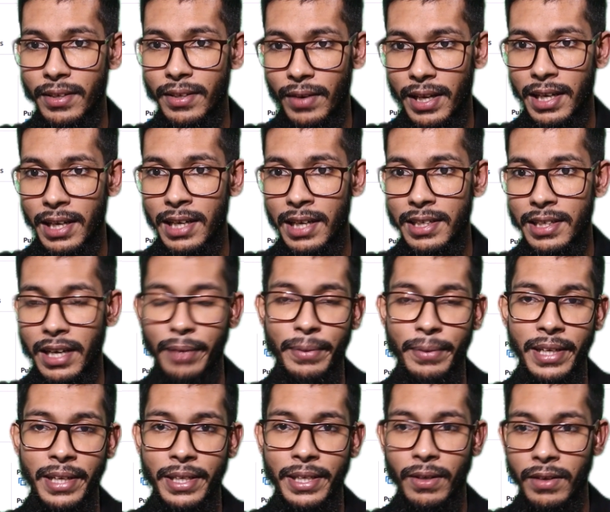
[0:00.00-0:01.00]
Okay, now
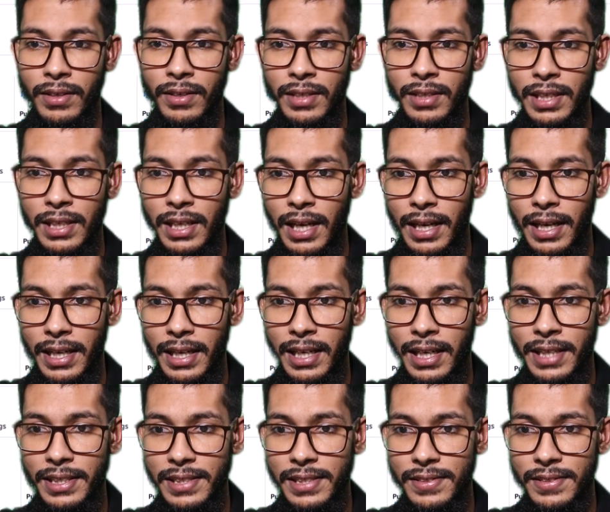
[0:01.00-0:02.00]
terminate or
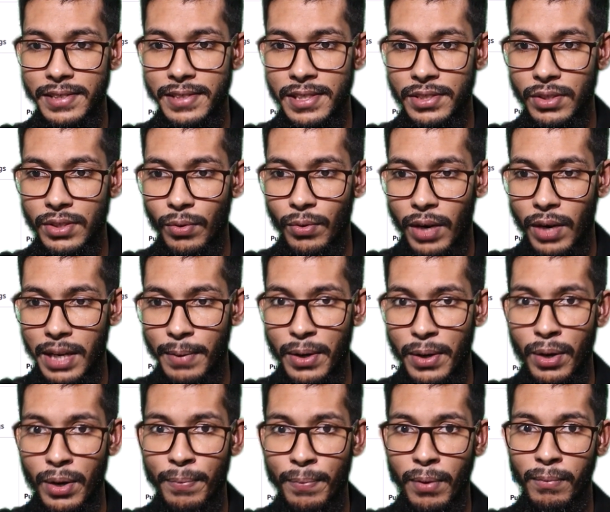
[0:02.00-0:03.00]
delete instance, whatever,
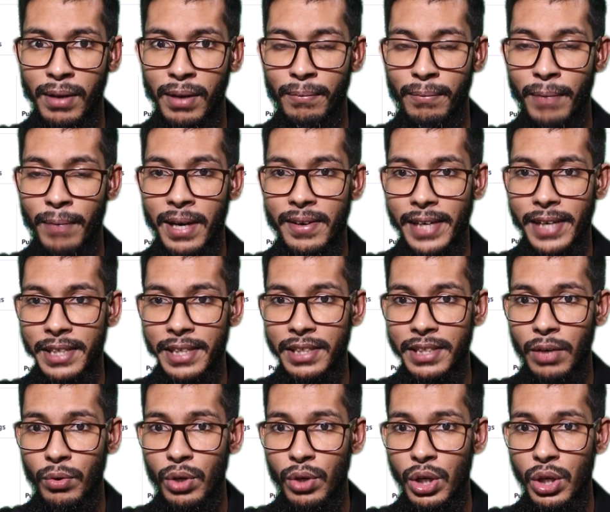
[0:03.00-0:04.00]
no problem. But right
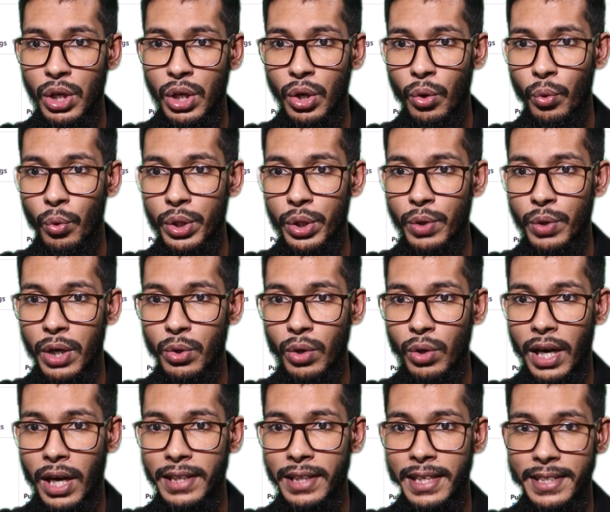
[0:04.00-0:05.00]
now we want to
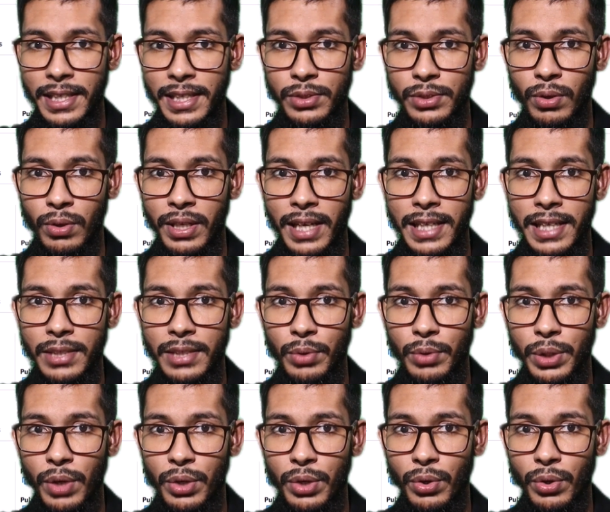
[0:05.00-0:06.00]
connect actually, right?
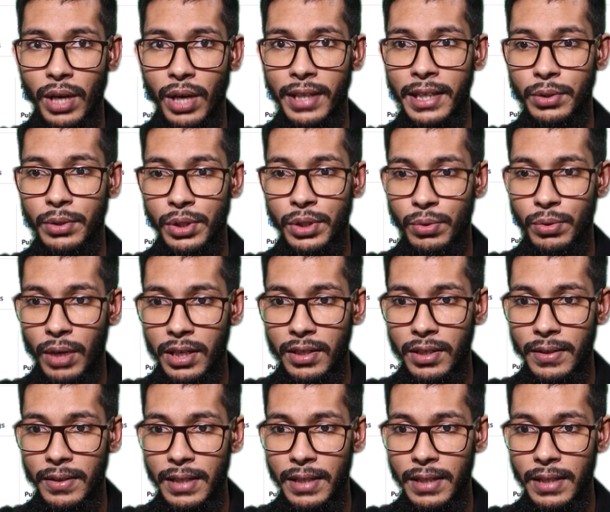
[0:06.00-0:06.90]
We want to connect with what?